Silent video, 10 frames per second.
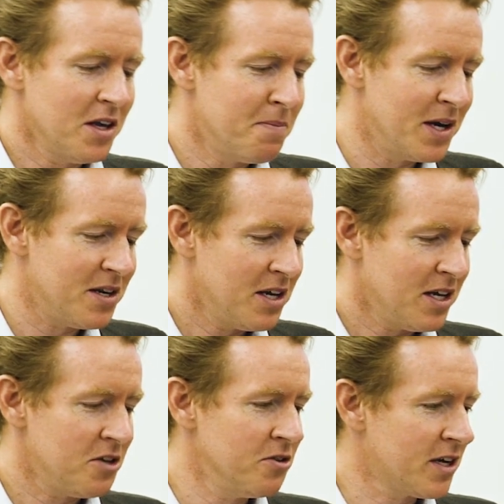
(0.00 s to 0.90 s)
but
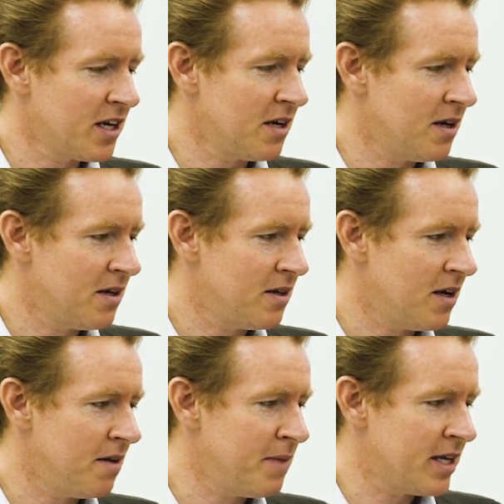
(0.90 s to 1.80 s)
you look at a,
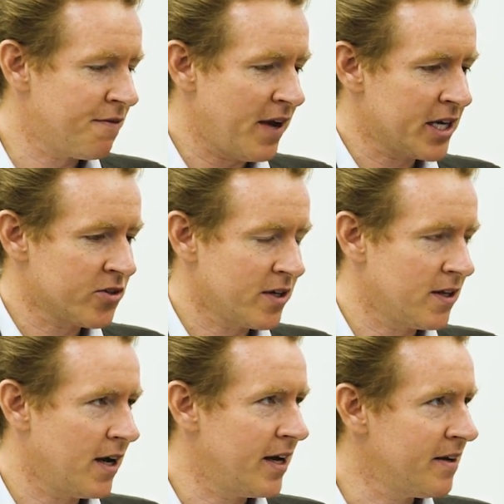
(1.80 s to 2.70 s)
a manufacturing
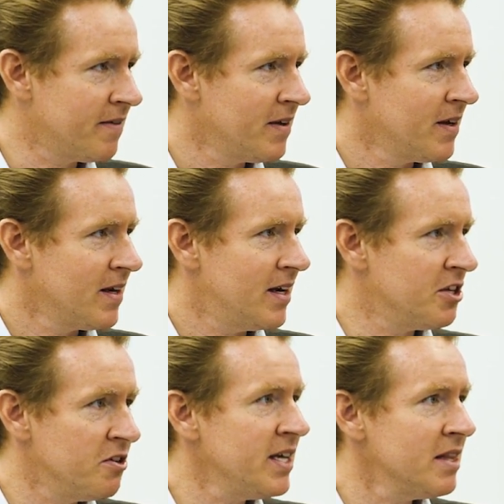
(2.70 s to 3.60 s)
line mm-hmm.
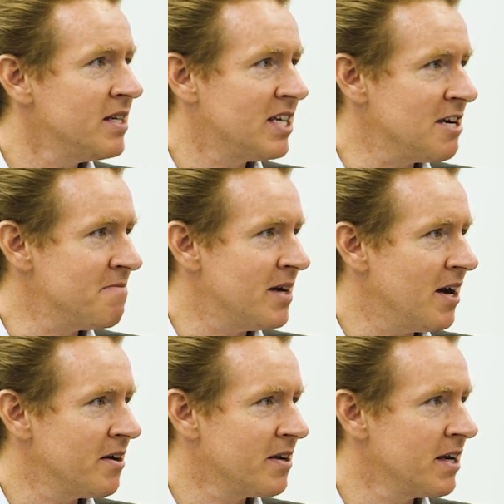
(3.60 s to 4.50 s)
and you need the team
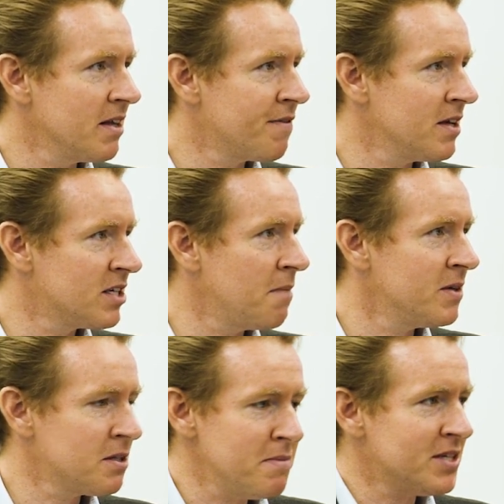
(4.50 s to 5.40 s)
there. You, mm-hmm. if, if,
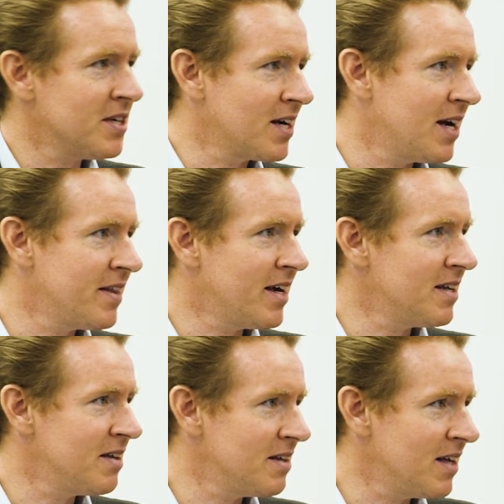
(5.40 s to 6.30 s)
someone's missing on
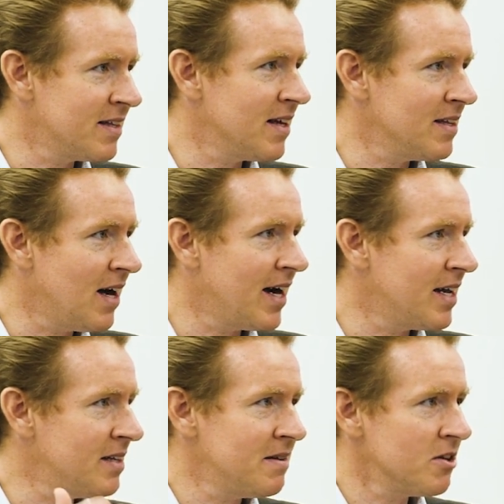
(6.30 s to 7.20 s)
that, mm-hmm. that
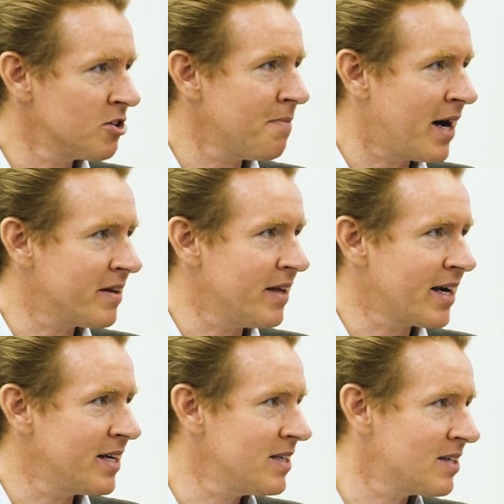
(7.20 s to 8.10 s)
line, there's a
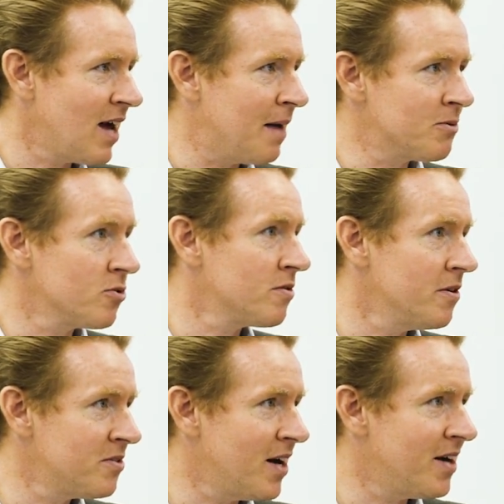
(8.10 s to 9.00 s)
bottleneck and it stops or
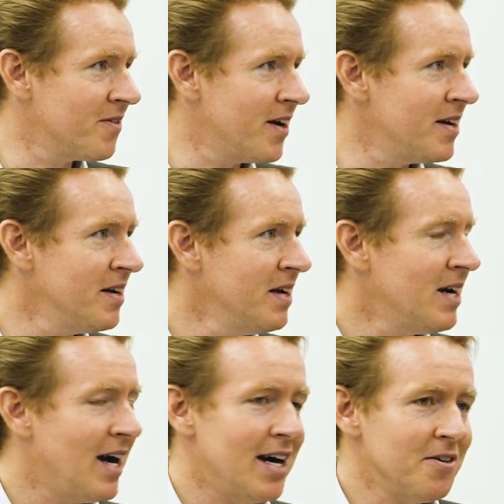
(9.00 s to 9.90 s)
slows down, right?
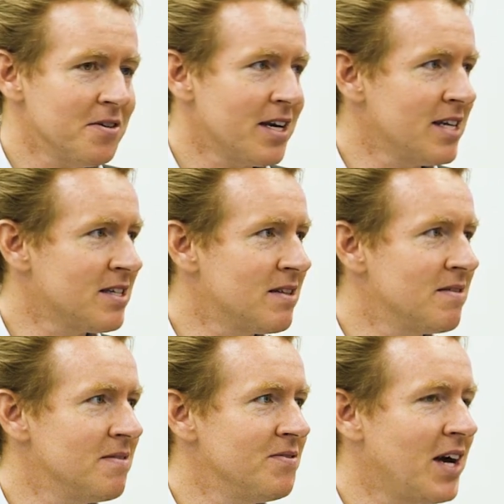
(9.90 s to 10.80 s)
I don't think it's
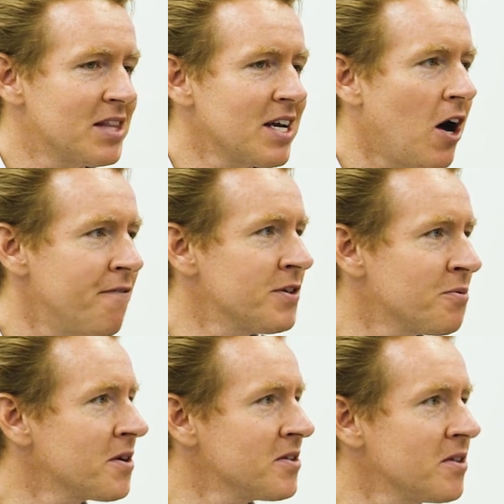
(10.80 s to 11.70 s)
I think
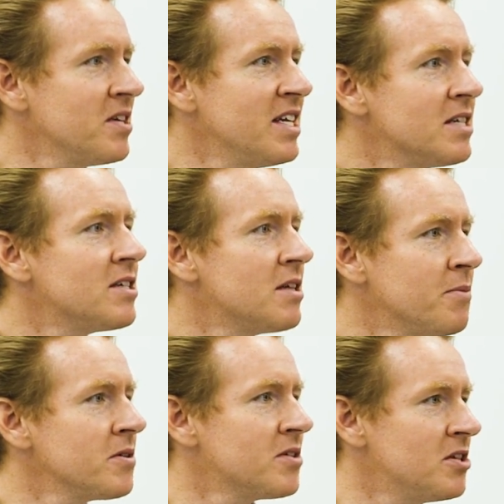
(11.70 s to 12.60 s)
office workers are in a
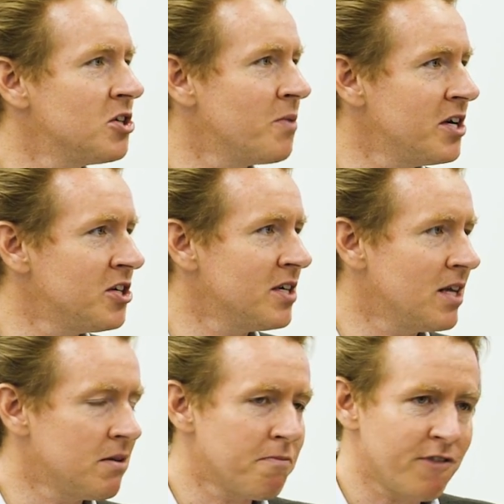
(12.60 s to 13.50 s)
similar situation
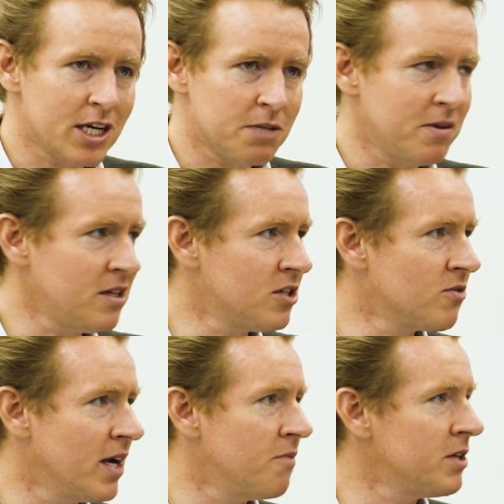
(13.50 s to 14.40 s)
and flexibility is
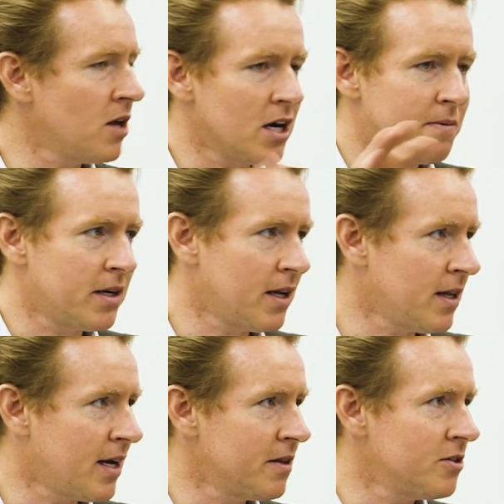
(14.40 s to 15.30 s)
great. We talk about it a
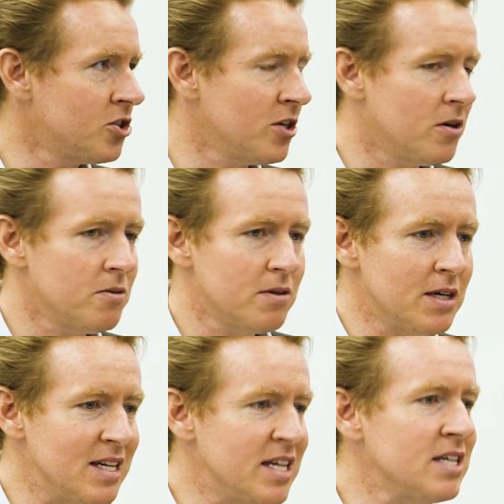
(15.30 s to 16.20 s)
lot on this show.
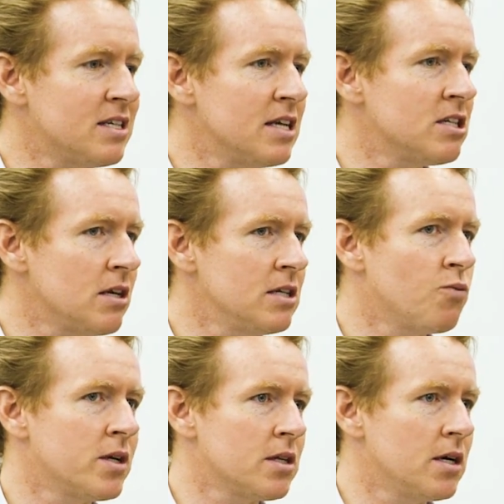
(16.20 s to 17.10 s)
It needs it's it's
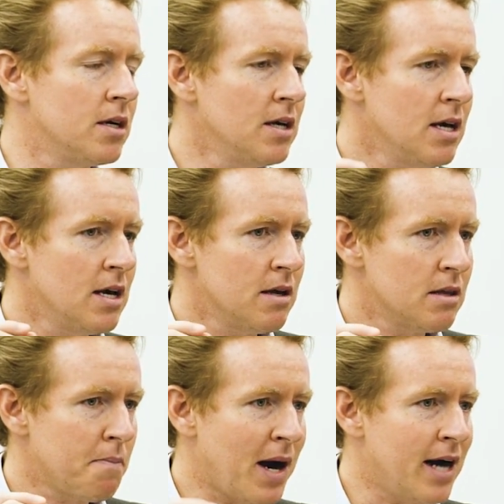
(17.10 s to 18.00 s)
one of the
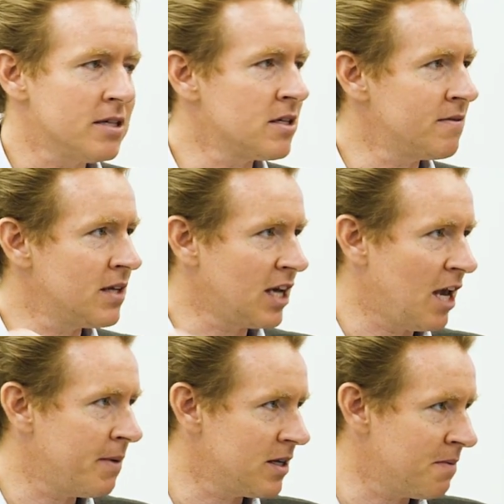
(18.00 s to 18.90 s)
the positives that
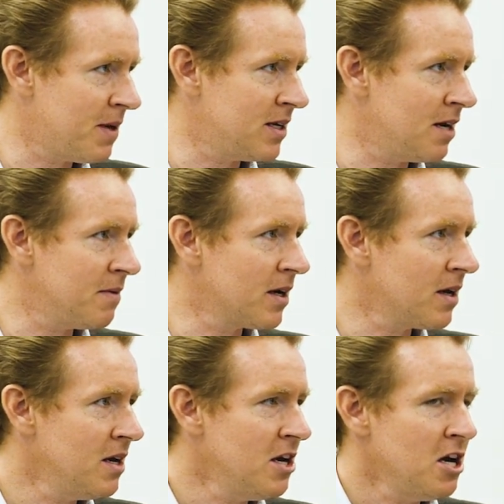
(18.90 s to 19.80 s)
came out of the pandemic.
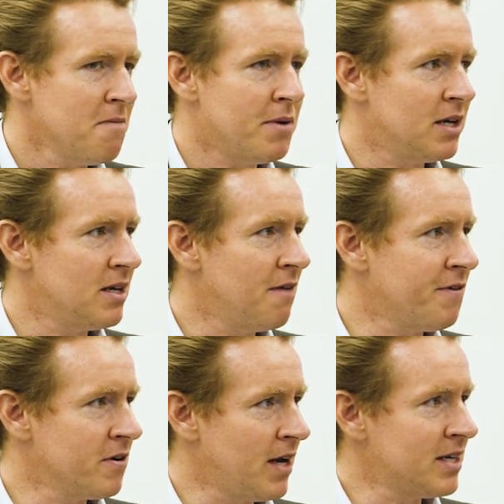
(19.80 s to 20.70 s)
But
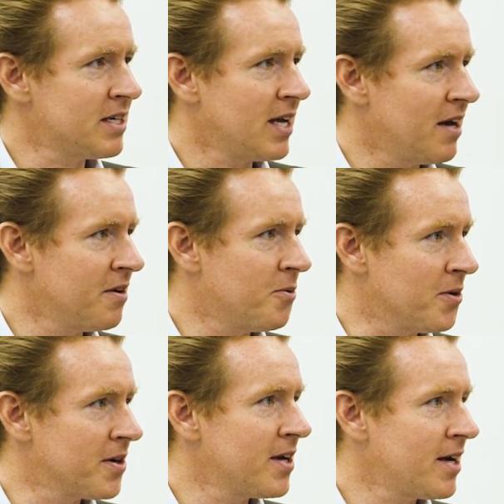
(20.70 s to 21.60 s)
if you're not together
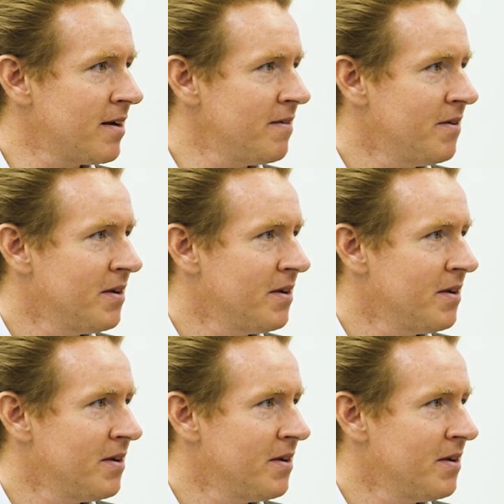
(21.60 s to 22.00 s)
working,